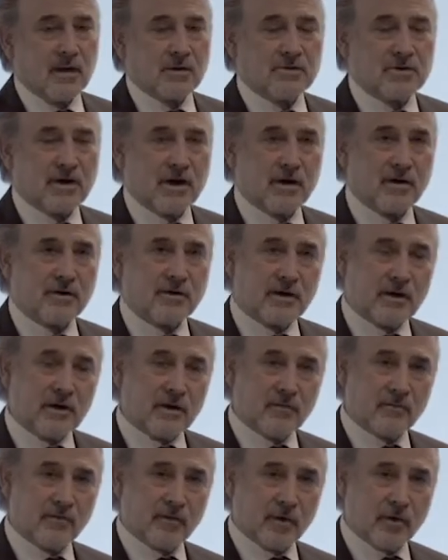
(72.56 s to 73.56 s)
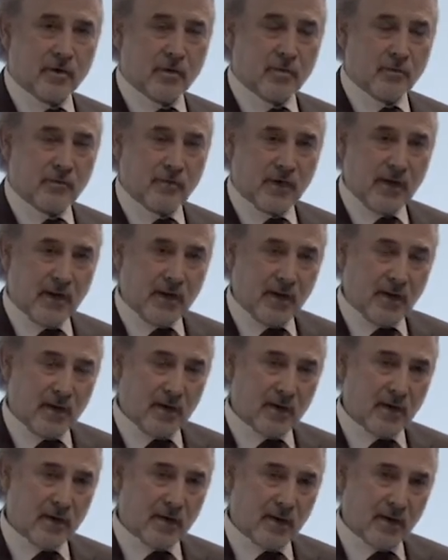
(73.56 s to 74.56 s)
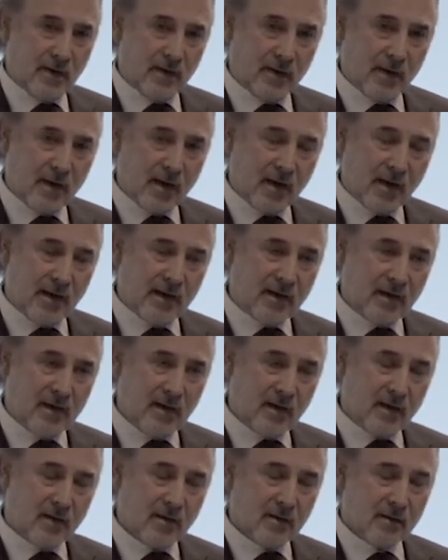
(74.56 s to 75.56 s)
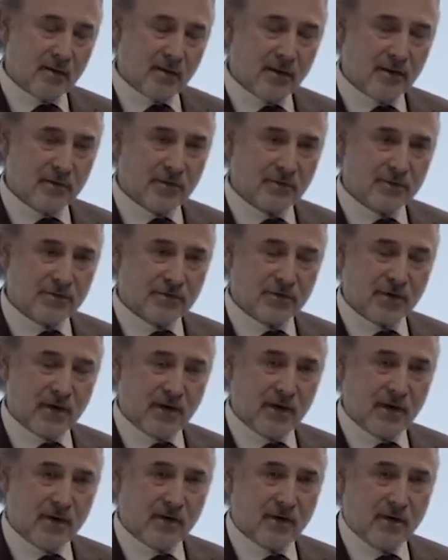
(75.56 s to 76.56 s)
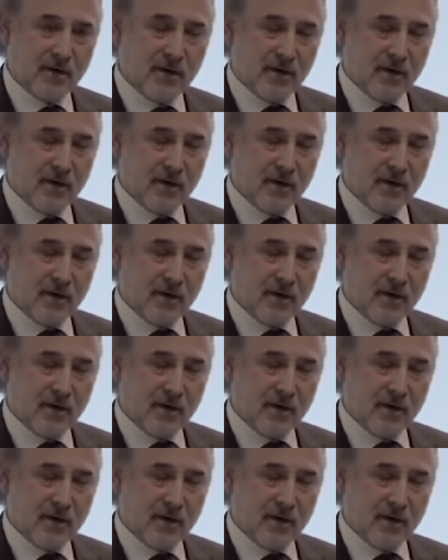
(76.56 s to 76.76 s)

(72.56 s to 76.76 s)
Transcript: charity involved in eye care in Australia.